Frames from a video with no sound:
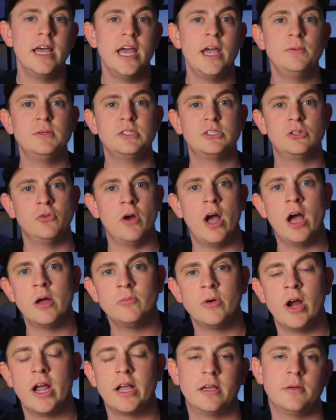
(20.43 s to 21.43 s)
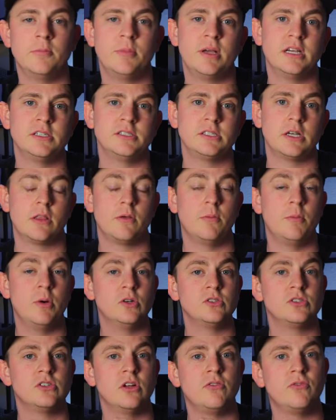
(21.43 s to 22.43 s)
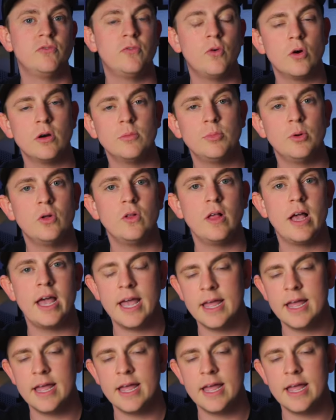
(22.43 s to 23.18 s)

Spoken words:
it was groundbreaking because they're the most affordable